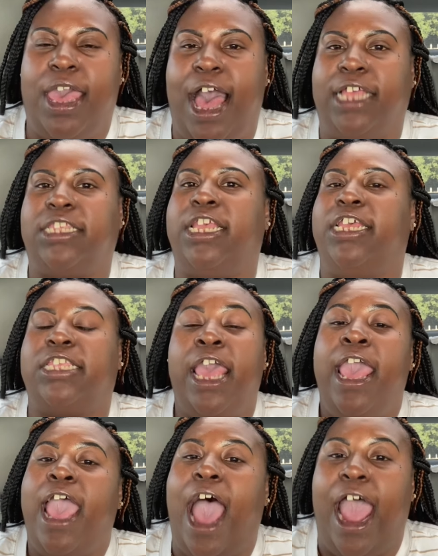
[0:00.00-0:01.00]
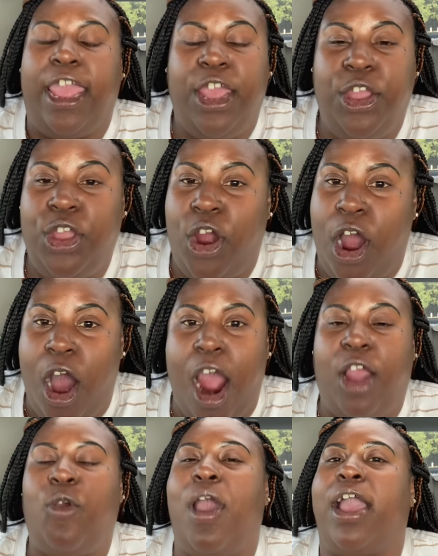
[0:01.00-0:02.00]
God says, I hear your
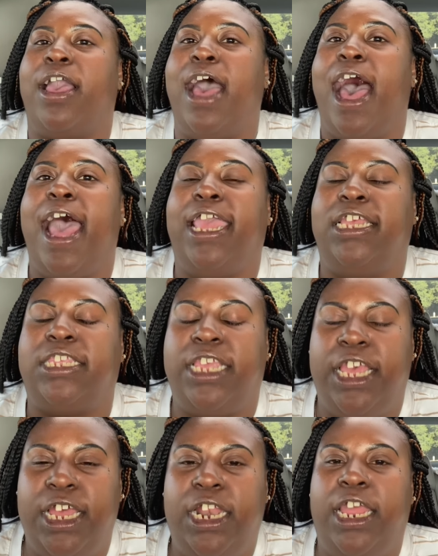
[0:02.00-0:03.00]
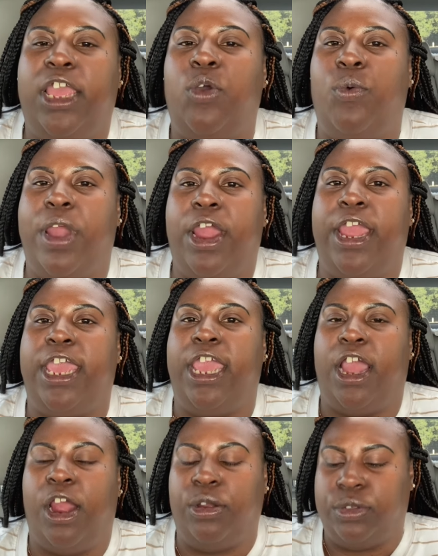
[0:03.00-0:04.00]
heart cry. God is healing where
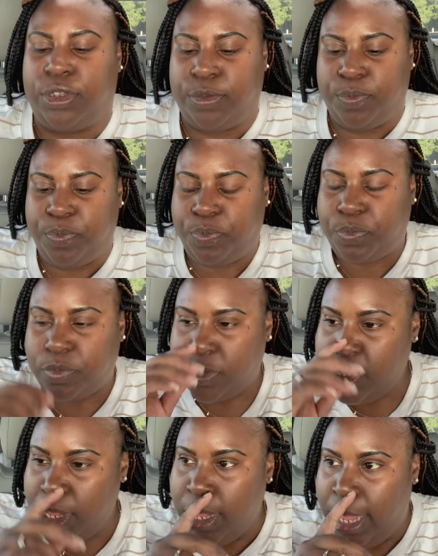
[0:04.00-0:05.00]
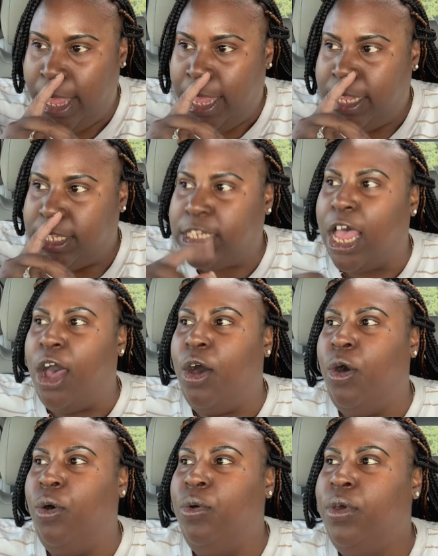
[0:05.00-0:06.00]
it hurts.
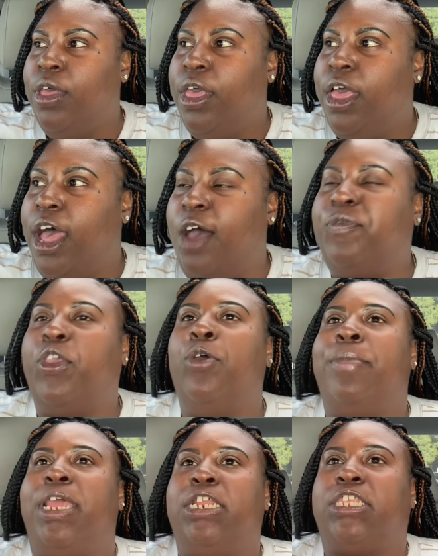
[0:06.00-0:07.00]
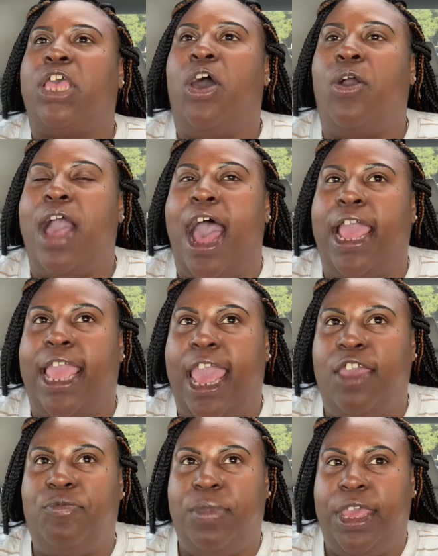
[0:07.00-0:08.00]
So a few minutes ago, God
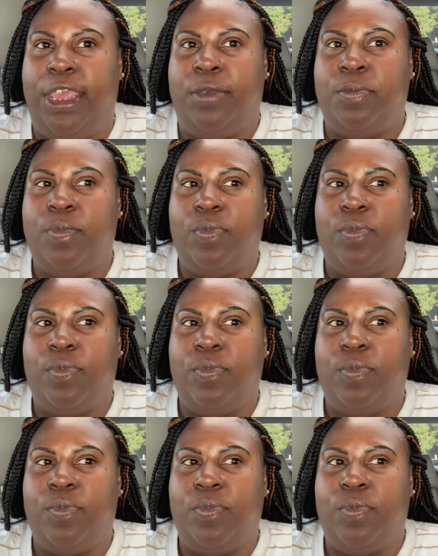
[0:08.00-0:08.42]
gave me